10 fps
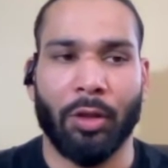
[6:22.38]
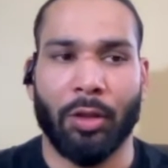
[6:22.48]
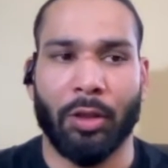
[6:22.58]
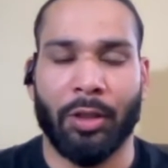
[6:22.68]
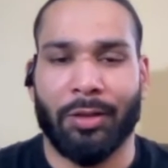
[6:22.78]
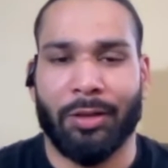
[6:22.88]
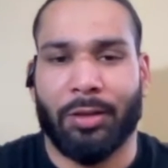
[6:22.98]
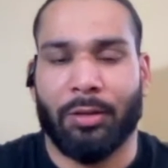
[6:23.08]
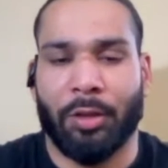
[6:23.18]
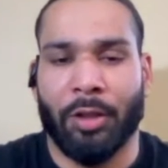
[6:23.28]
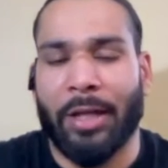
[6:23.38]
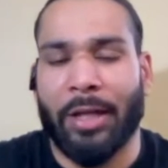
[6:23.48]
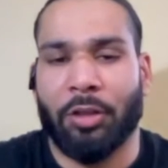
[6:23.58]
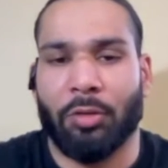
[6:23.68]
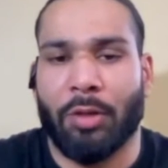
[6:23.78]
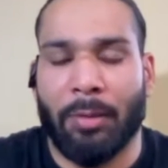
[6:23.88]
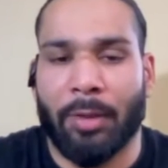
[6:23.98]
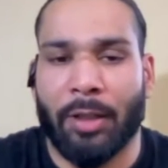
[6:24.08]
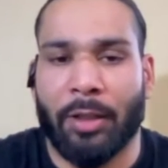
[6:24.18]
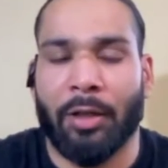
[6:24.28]
in connected to them. Like
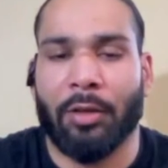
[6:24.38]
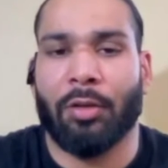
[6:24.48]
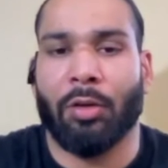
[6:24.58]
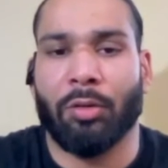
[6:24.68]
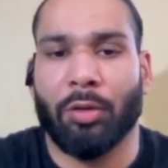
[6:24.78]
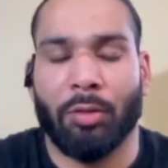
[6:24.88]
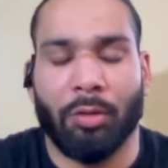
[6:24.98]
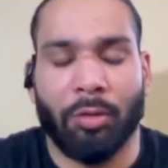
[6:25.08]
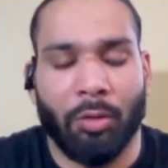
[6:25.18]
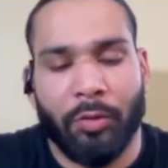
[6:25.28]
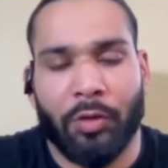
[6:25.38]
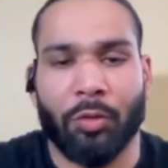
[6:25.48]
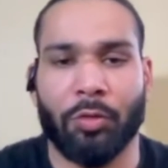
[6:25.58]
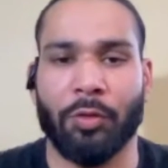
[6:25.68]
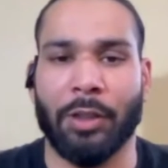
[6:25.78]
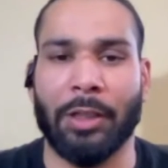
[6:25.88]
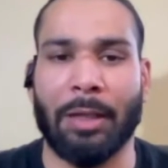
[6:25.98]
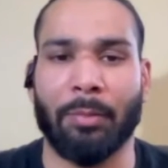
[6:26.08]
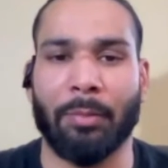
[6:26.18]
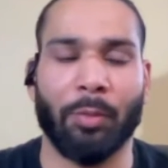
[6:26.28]
always used to see them.
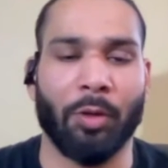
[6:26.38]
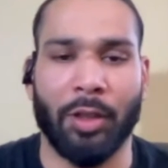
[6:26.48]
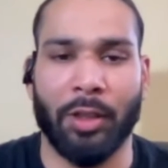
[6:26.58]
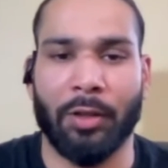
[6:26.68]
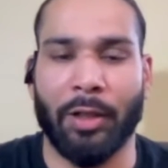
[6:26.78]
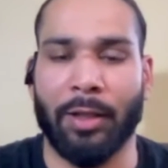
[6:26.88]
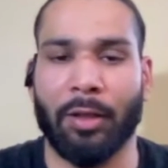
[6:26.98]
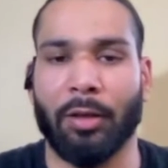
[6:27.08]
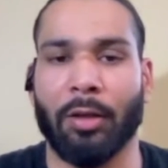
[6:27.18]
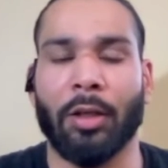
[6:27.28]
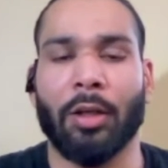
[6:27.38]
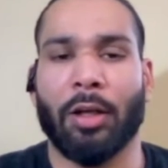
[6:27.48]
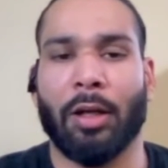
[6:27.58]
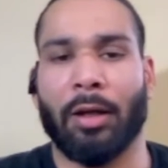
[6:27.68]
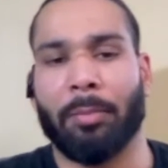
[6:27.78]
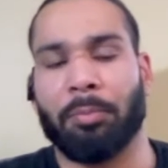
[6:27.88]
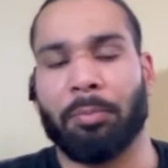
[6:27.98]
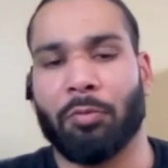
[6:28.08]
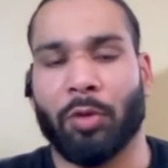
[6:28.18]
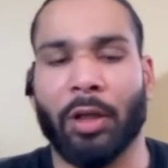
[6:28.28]
They were there and
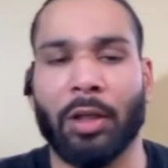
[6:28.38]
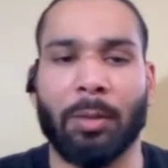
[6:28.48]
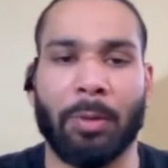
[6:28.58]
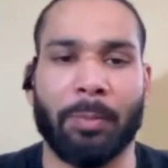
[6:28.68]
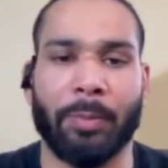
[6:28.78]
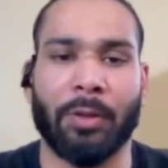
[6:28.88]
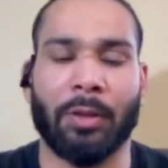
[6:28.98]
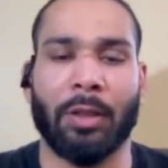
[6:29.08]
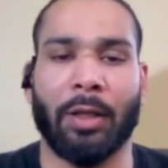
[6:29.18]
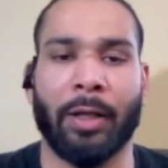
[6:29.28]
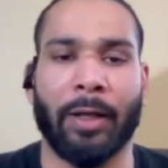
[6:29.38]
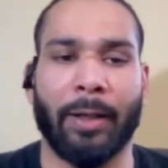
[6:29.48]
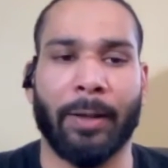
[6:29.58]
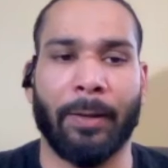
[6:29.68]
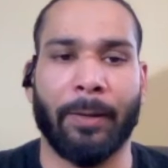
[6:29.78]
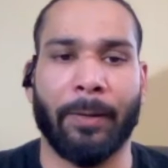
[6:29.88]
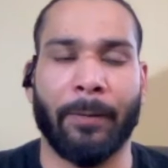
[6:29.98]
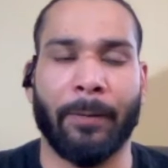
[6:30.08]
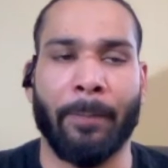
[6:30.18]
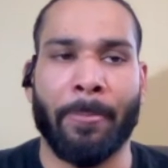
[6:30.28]
training people and
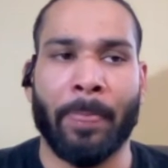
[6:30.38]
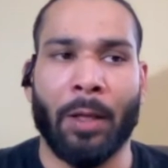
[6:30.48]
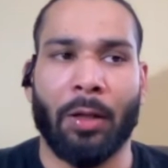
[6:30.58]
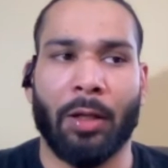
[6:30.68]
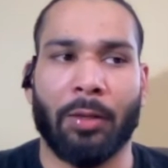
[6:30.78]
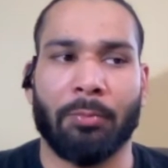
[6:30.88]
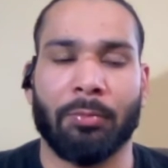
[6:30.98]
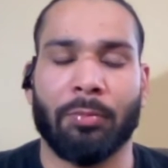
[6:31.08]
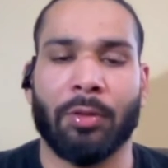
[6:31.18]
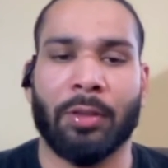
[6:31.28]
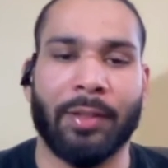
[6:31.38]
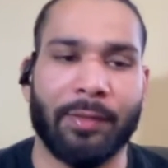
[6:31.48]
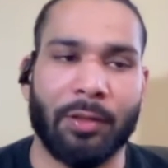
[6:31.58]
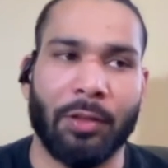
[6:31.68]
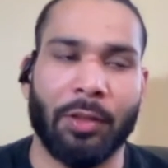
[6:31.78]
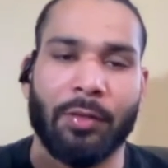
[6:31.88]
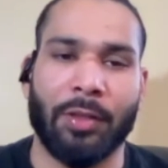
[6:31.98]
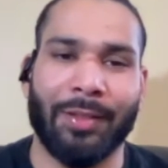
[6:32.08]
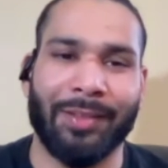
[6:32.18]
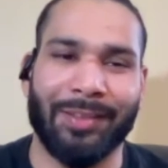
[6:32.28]
this
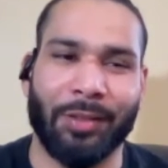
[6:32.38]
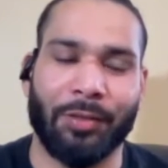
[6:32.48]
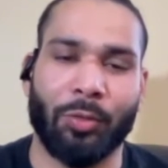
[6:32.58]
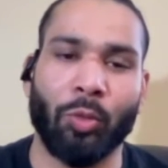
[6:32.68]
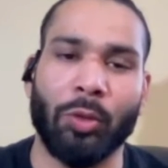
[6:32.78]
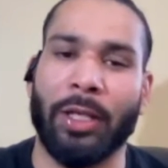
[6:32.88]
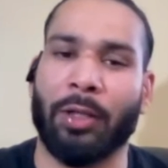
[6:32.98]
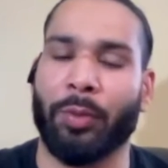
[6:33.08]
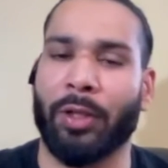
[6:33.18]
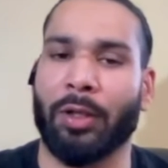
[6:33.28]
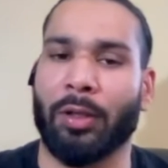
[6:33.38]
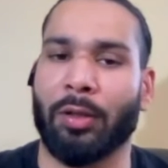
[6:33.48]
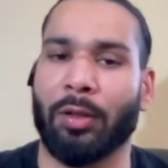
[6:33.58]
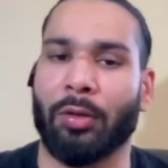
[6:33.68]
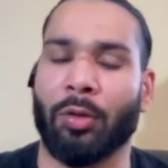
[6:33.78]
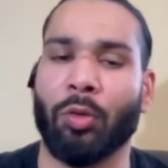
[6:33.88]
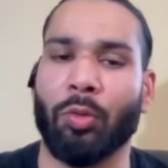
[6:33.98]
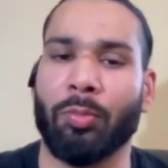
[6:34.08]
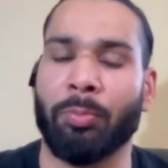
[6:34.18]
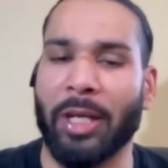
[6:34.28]
is the school like where who
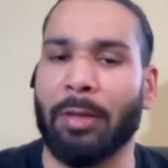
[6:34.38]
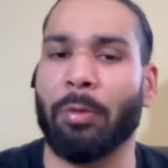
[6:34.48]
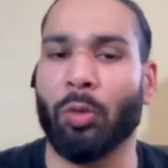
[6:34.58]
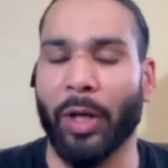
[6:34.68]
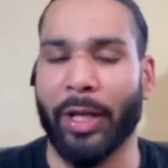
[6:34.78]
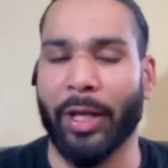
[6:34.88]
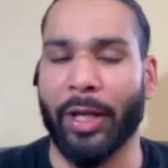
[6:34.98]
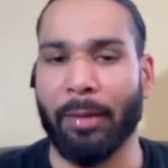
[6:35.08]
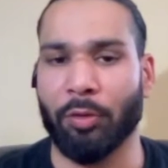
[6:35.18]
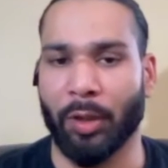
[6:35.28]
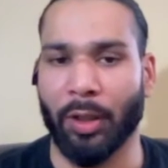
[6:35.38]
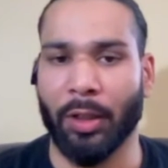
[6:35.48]
made me who I am today.